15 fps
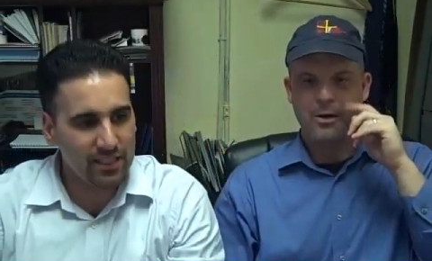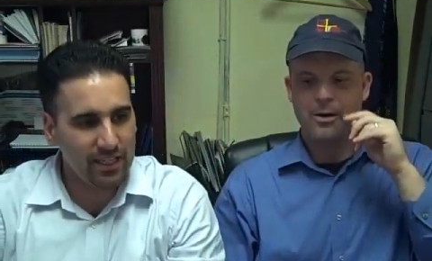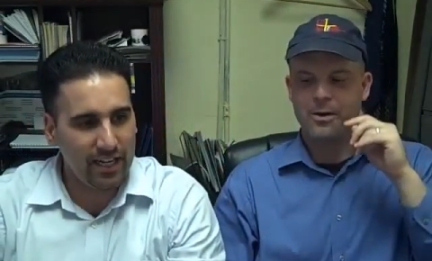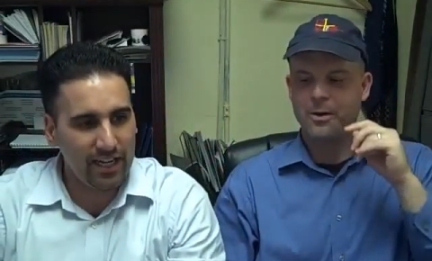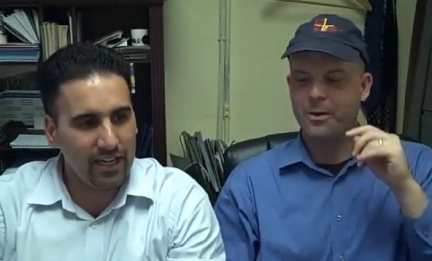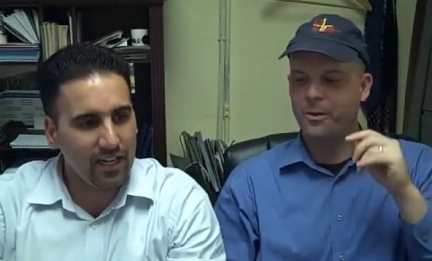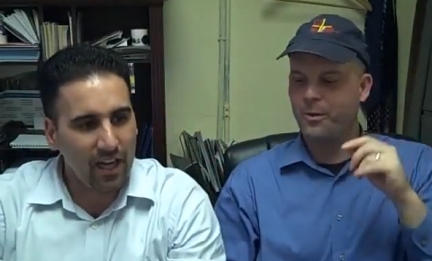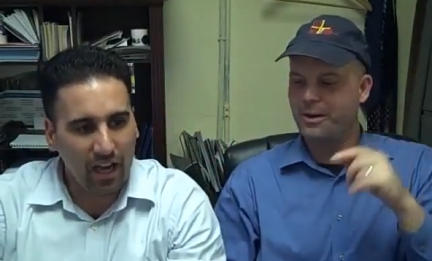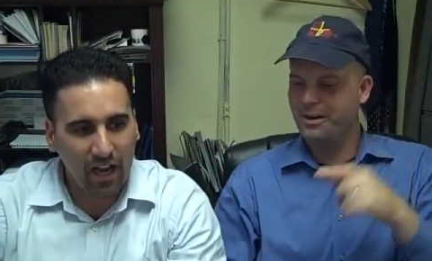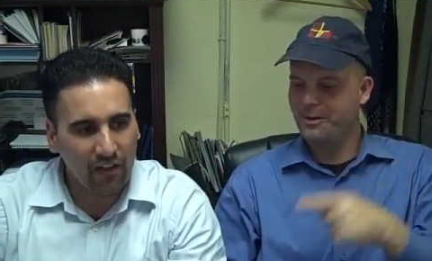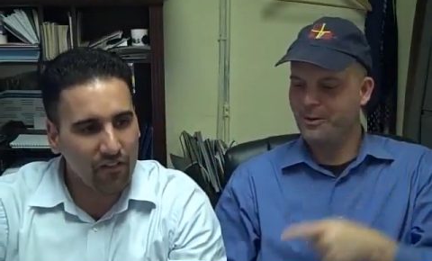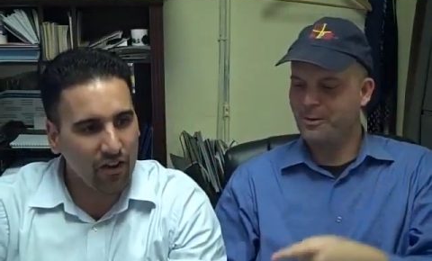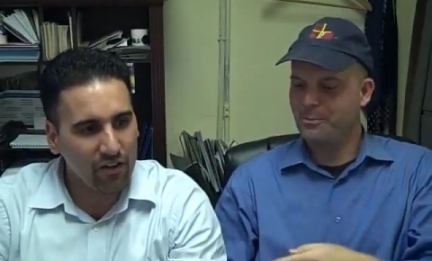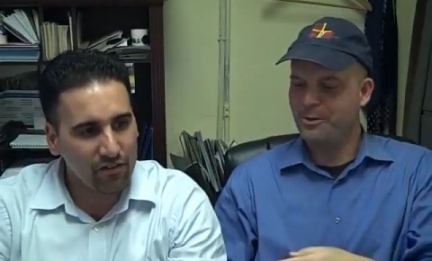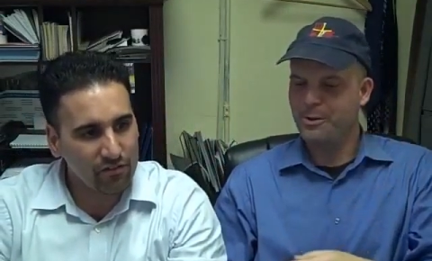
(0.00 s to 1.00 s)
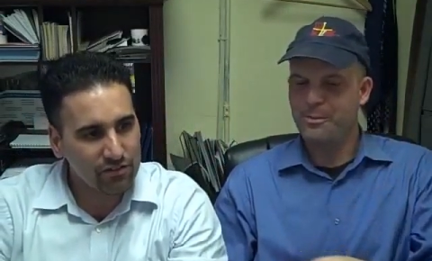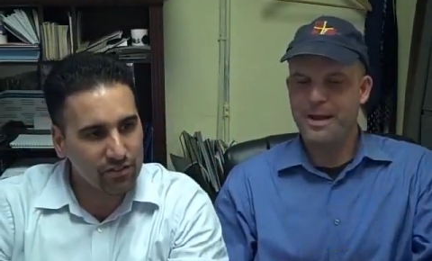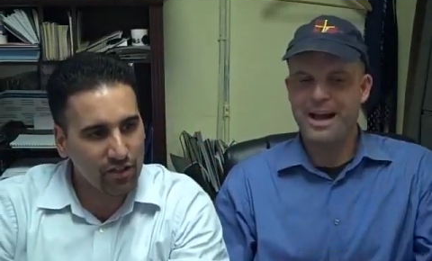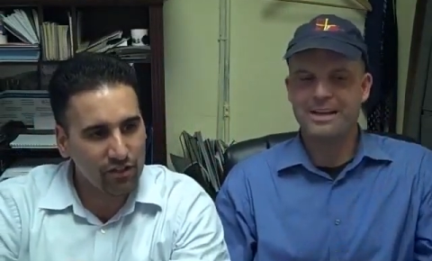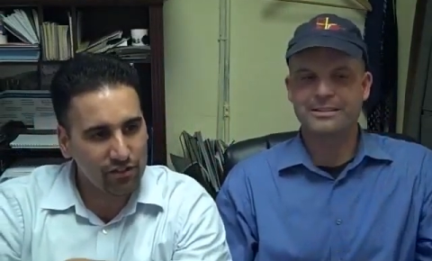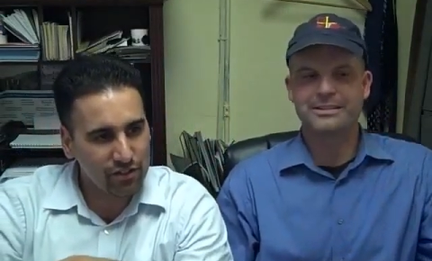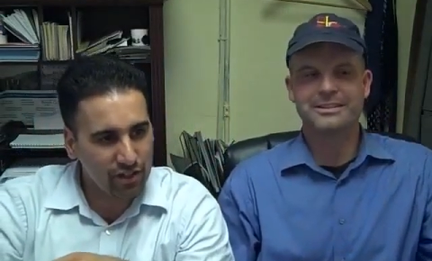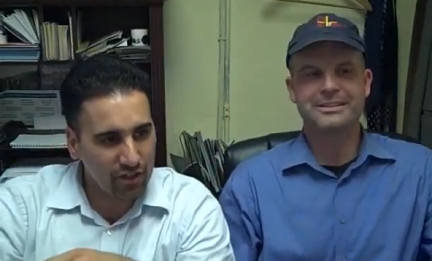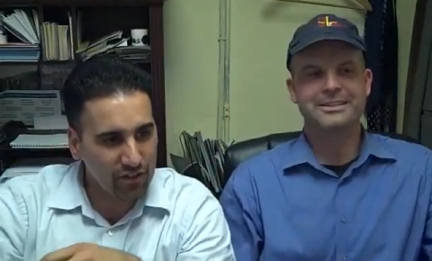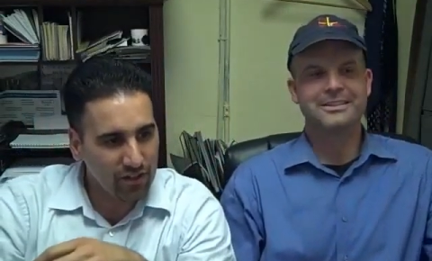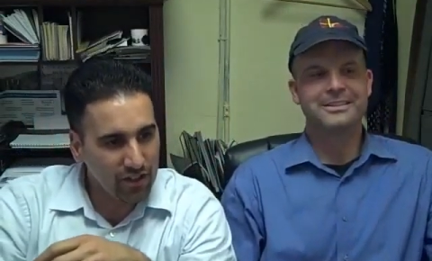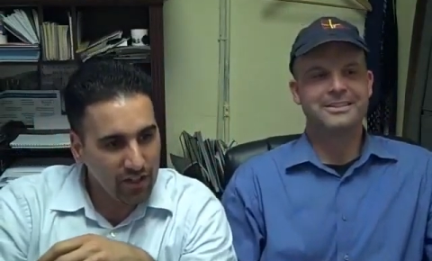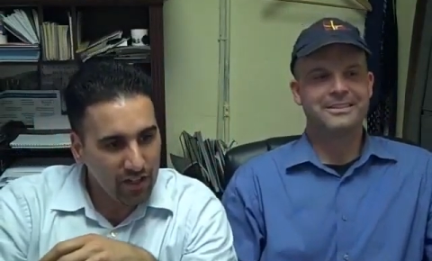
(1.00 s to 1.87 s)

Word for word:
Speaker 1: no. today. What are you i doing with your mouth? Show.